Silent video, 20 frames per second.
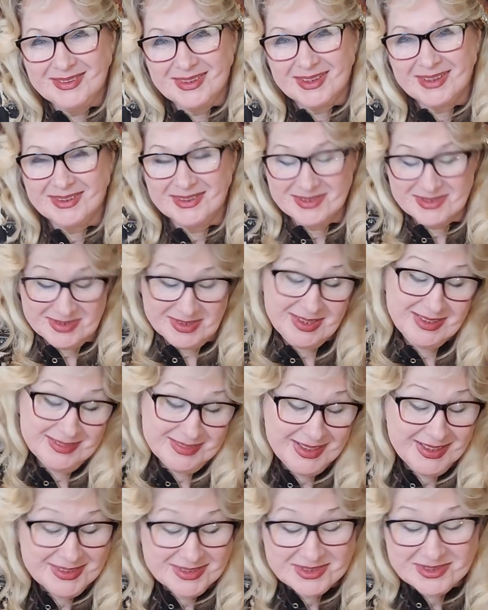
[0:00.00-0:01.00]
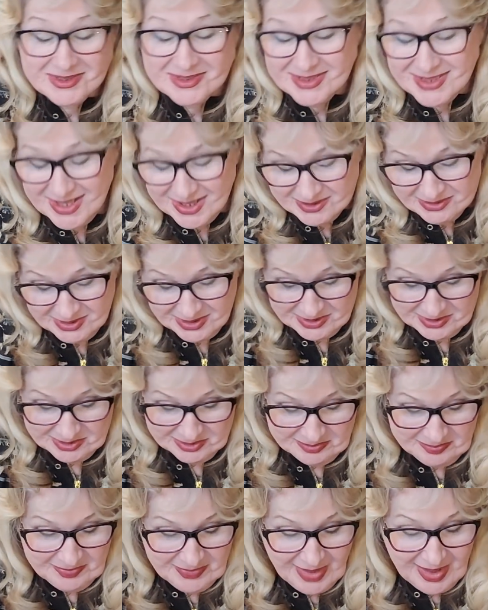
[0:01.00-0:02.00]
my gosh, I choose that one
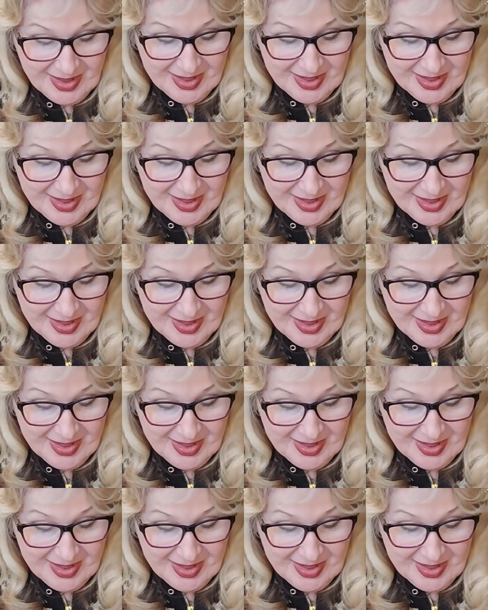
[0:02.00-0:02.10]
too.